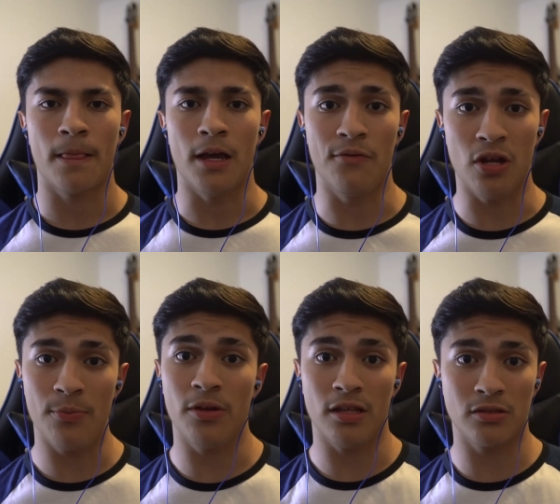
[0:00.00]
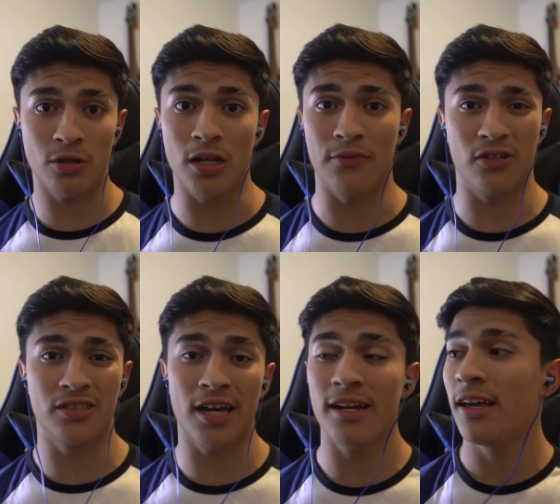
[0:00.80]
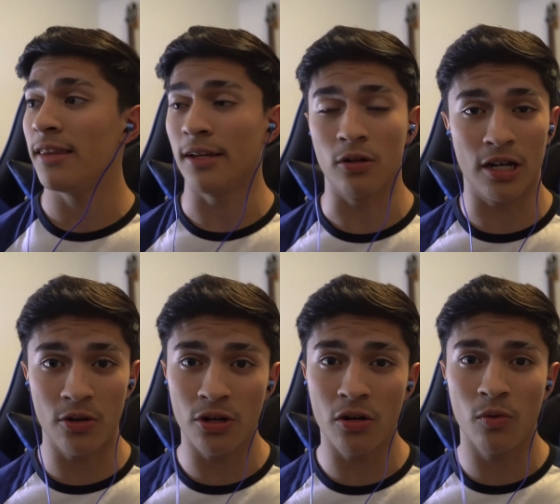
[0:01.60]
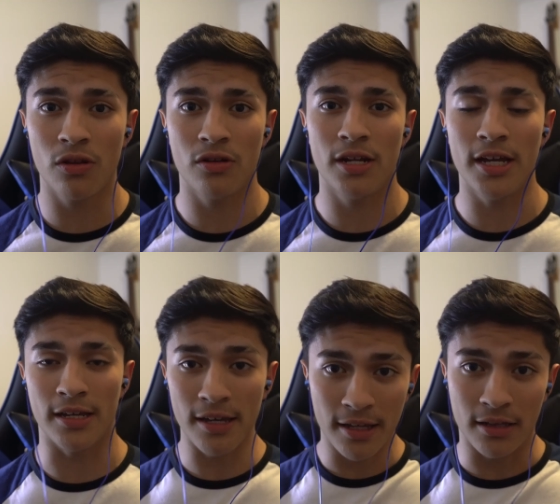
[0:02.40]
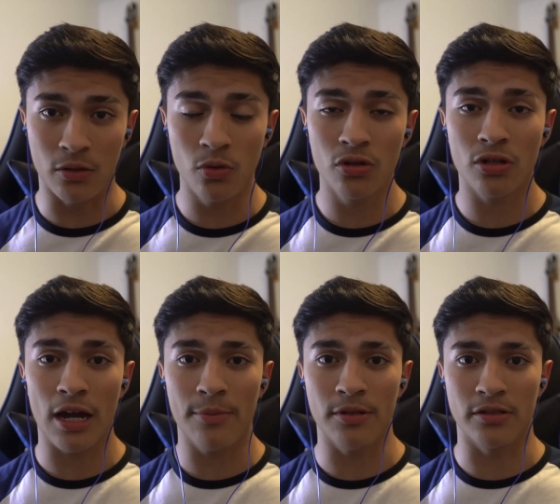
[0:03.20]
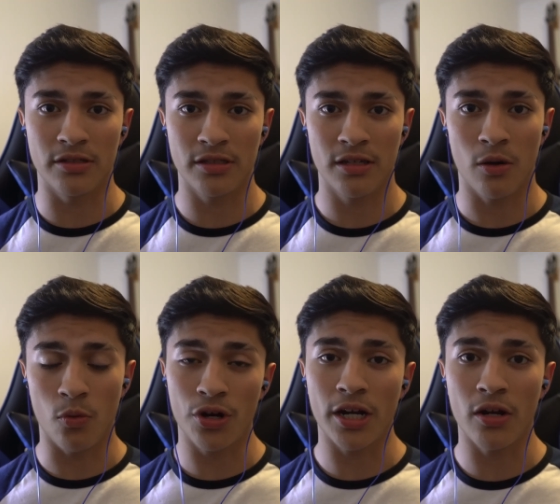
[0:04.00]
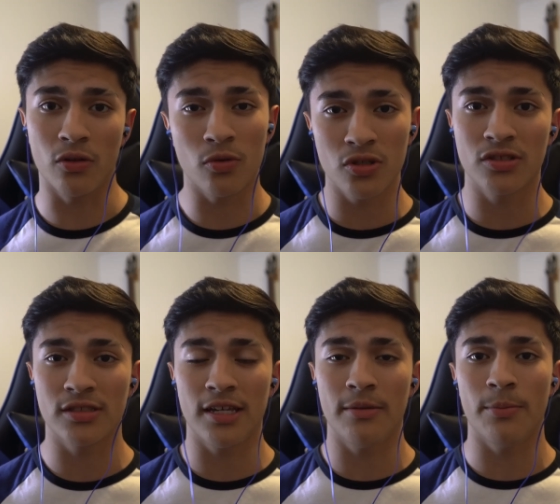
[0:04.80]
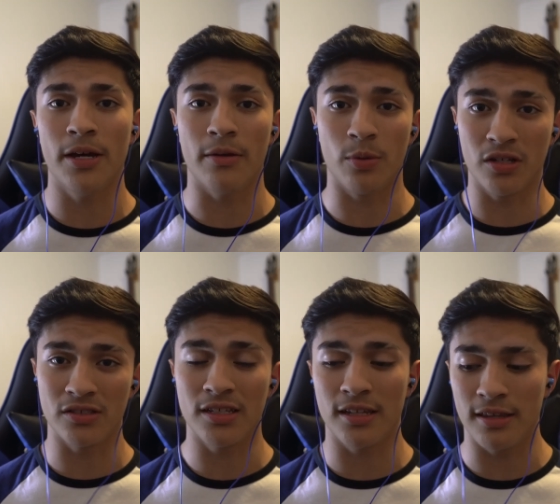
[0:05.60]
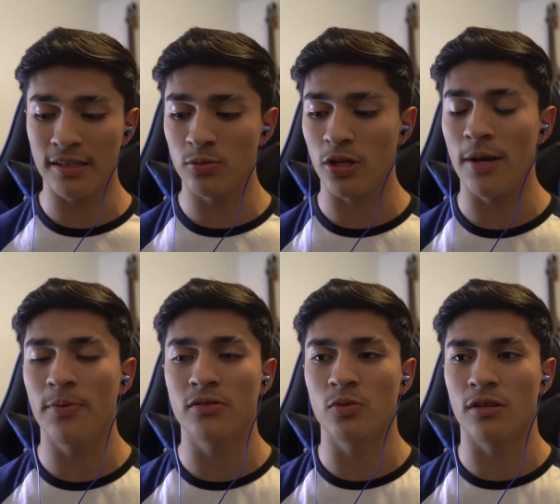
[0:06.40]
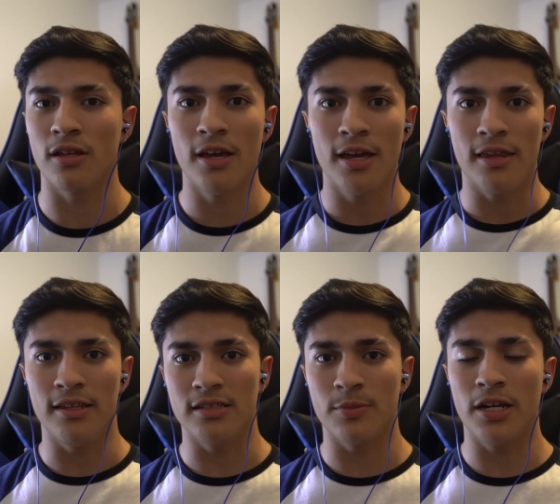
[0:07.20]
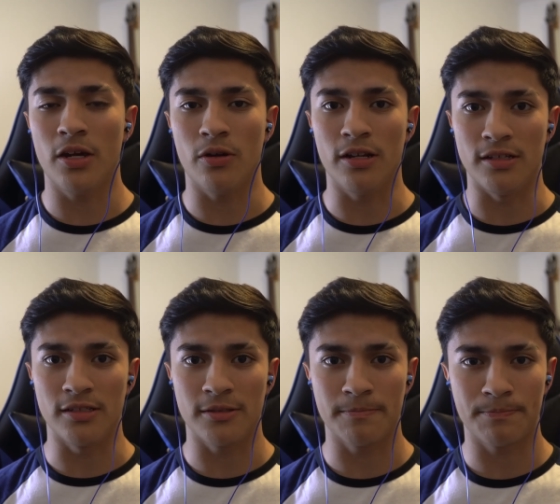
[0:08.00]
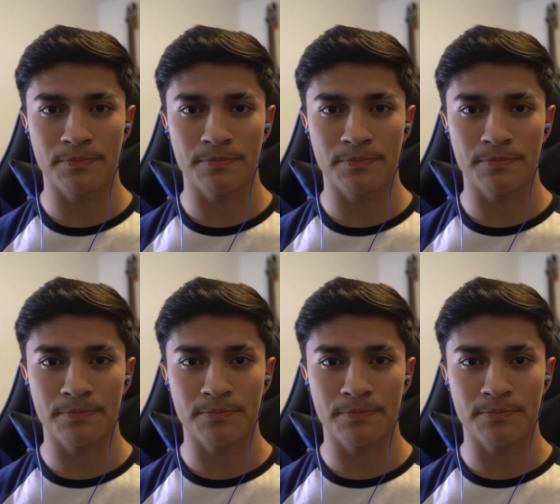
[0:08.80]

If you're happy, that's great. If you're sad, then carry on with your day. Do your habits. Work out. Don't just stay in bed because that, that's what happens with these men nowadays.